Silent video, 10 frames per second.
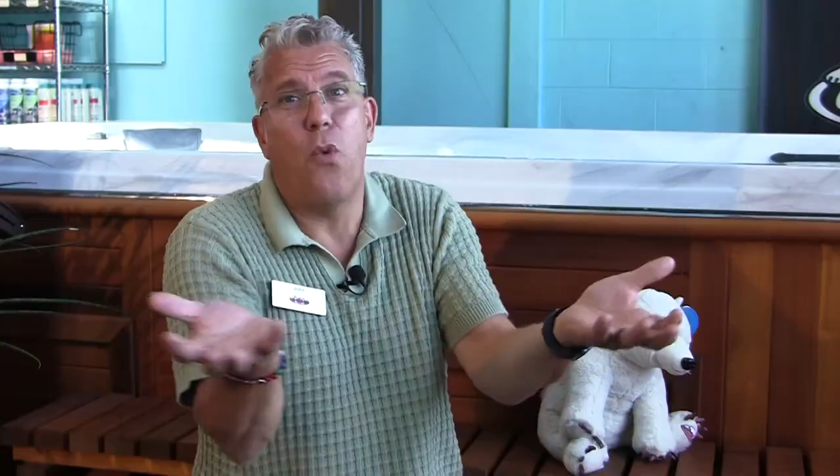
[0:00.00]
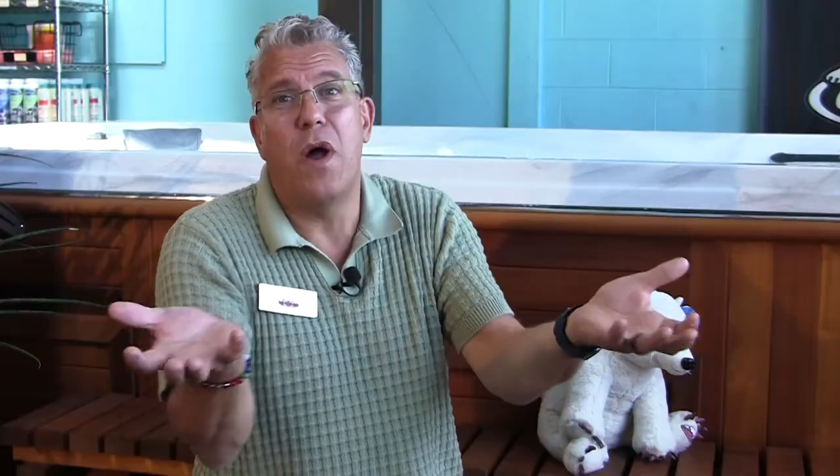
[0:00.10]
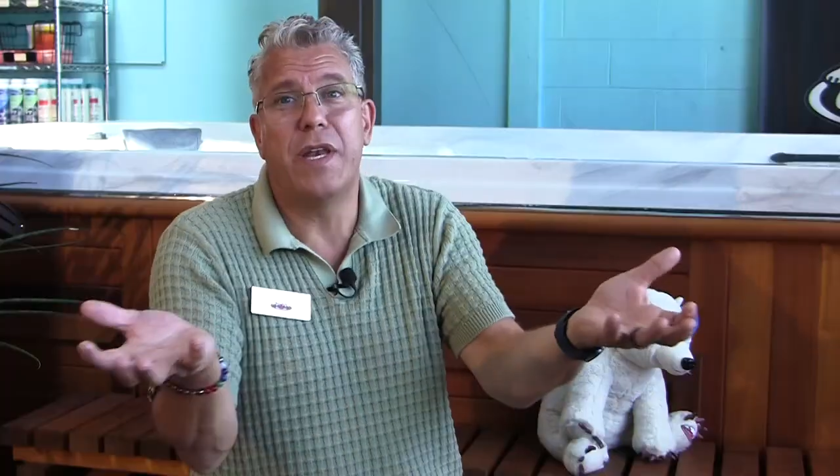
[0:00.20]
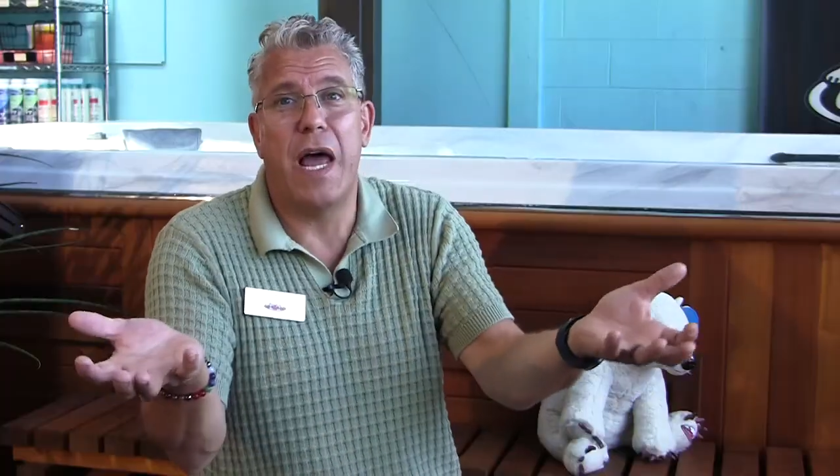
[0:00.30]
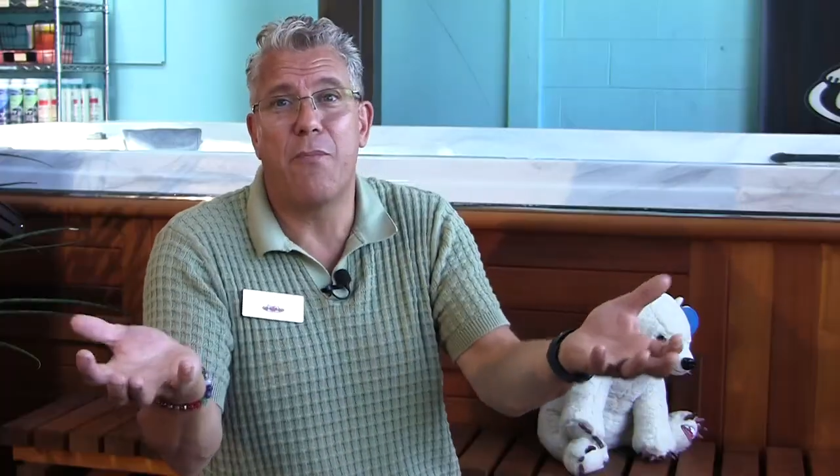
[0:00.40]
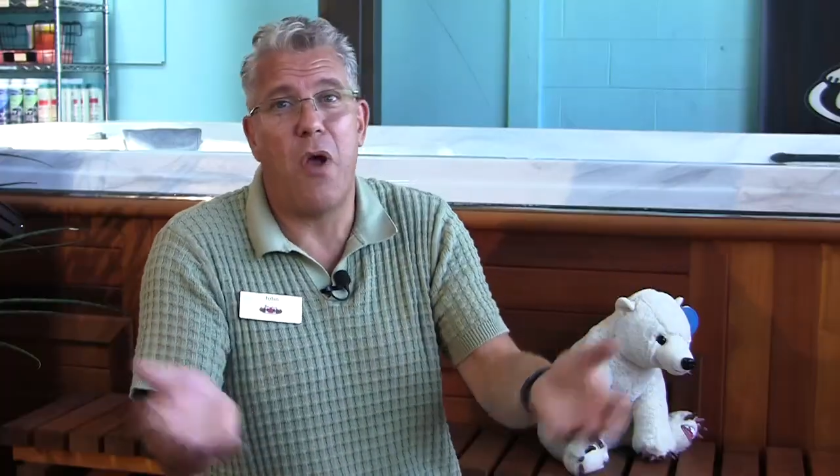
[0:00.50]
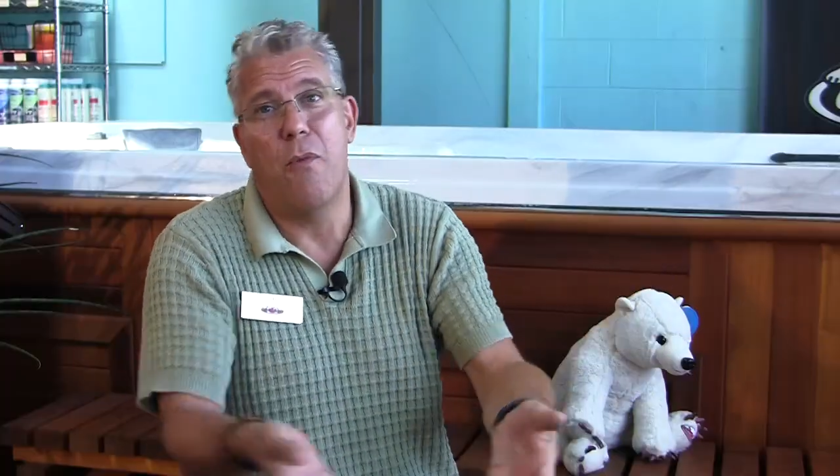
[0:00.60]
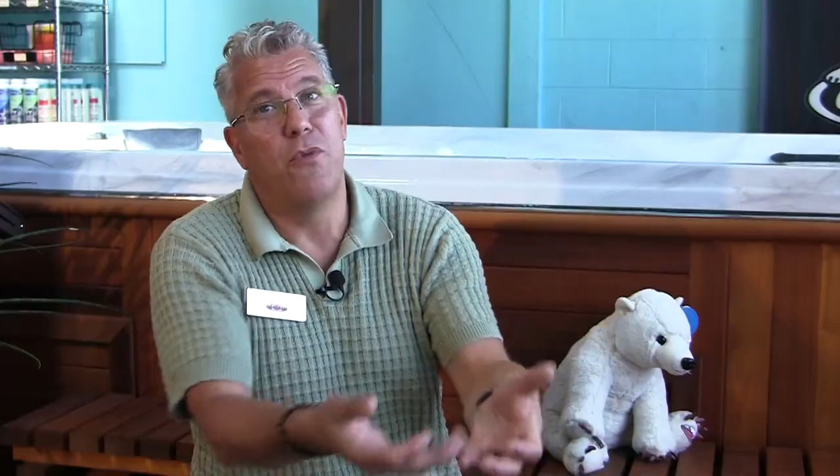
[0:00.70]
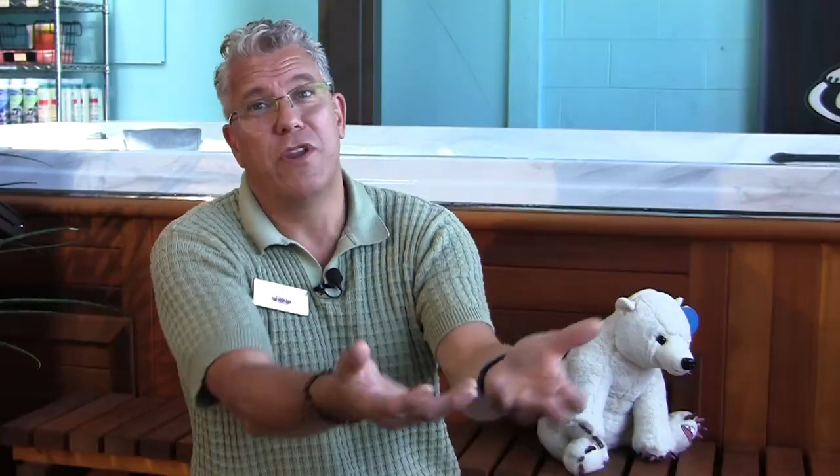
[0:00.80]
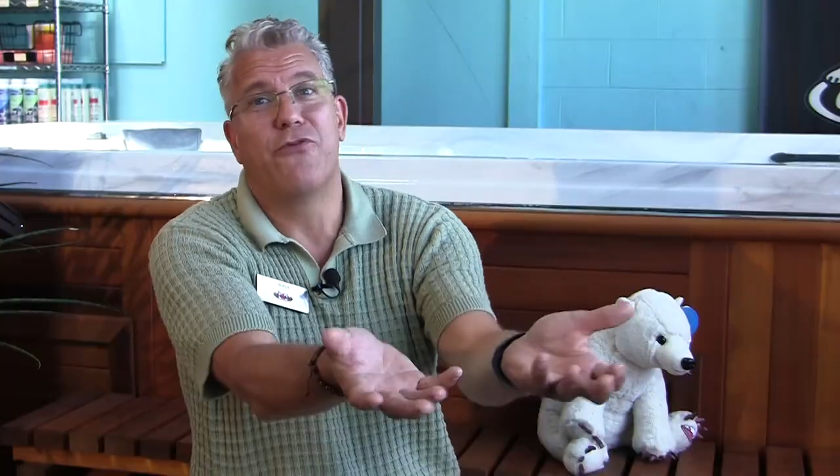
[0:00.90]
a one-time
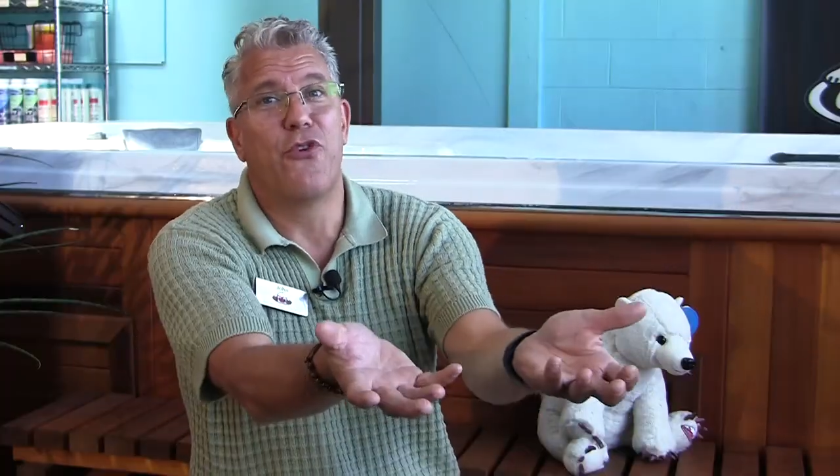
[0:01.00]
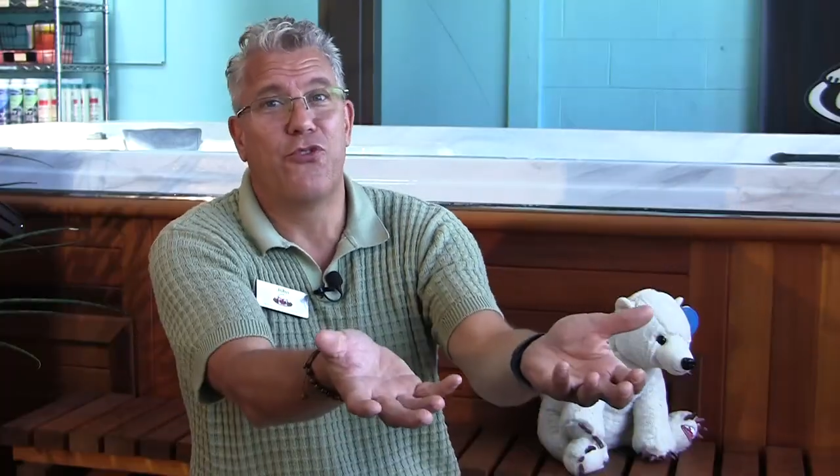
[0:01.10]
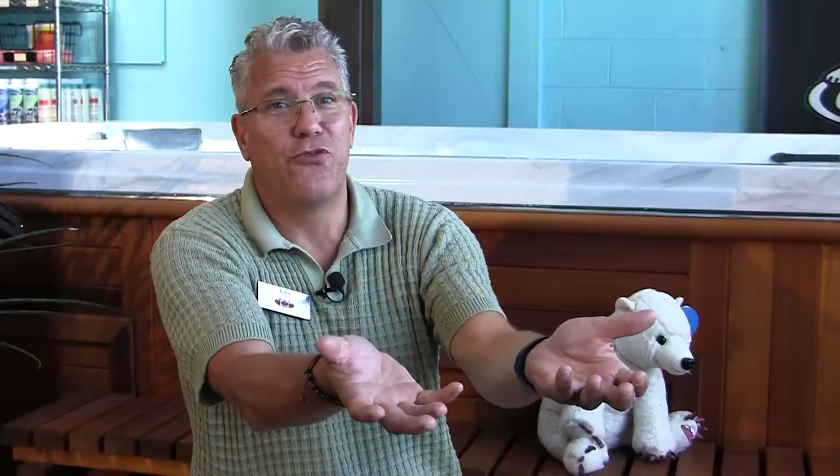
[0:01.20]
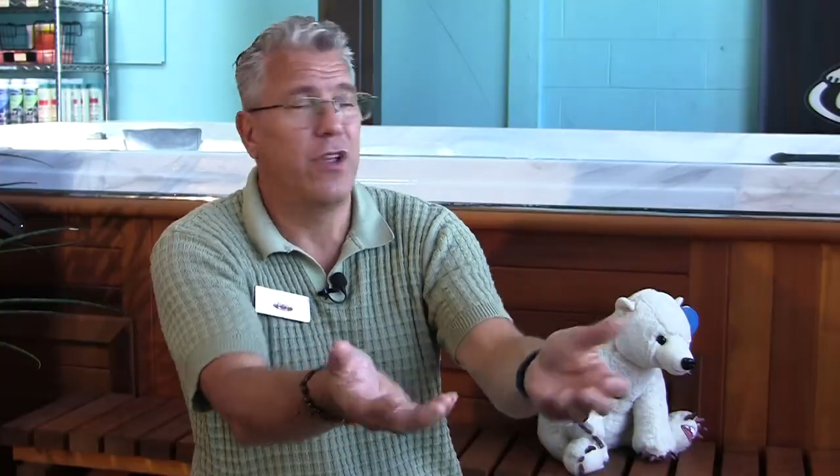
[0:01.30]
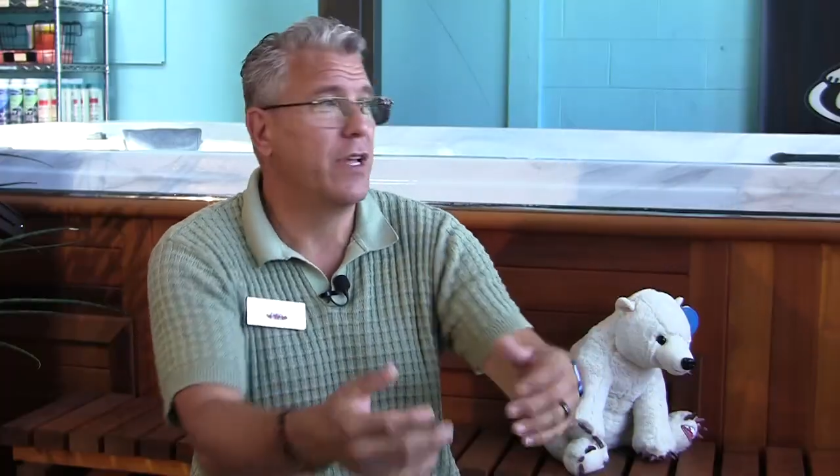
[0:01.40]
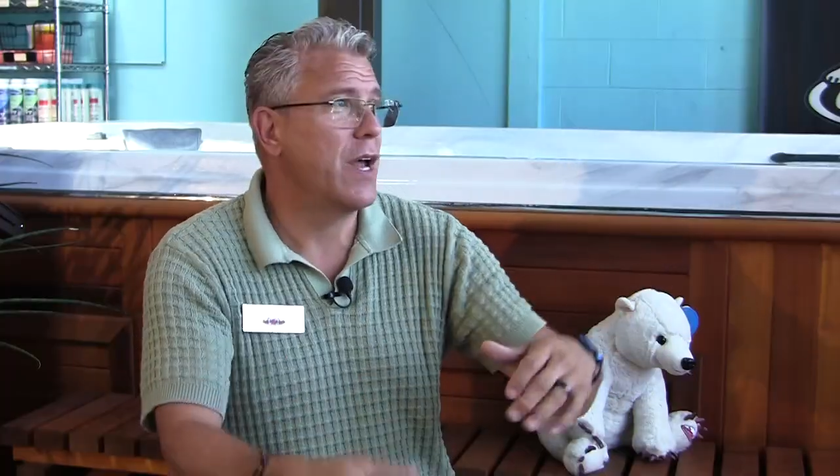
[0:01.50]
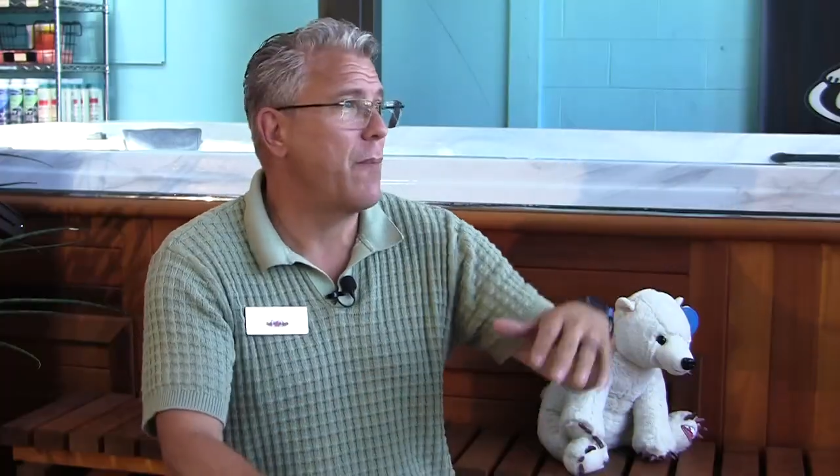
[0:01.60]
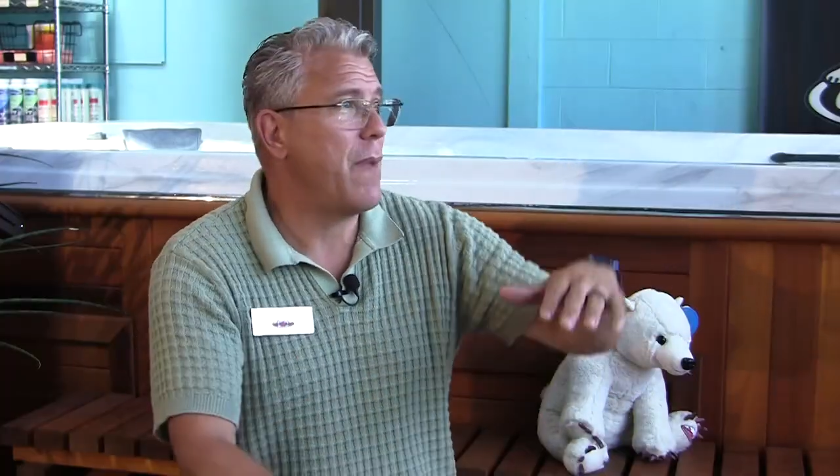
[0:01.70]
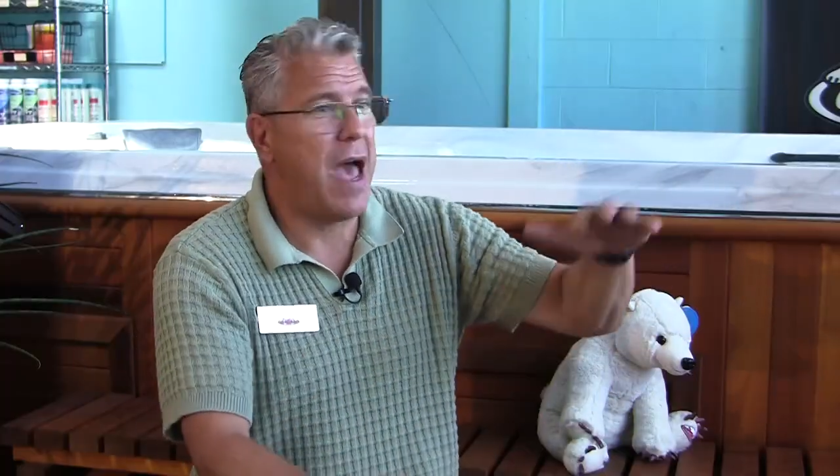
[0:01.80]
problem when you first fill it up.